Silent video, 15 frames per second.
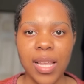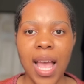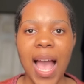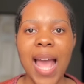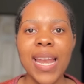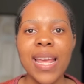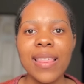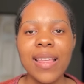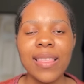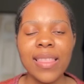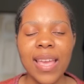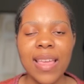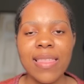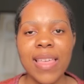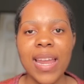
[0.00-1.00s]
Another
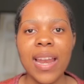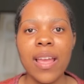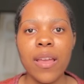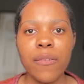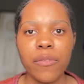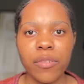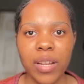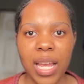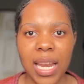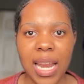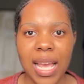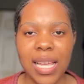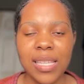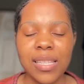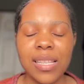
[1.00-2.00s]
thing that I have
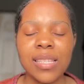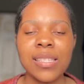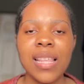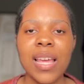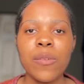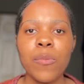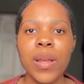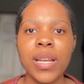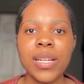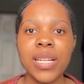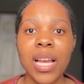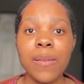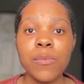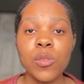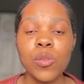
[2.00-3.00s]
realized is that when it
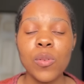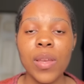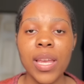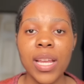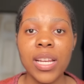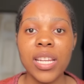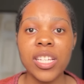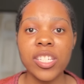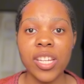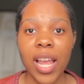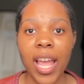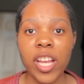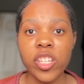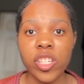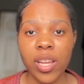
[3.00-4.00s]
comes to English
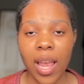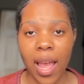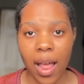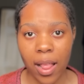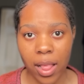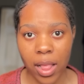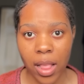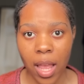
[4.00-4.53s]
HL,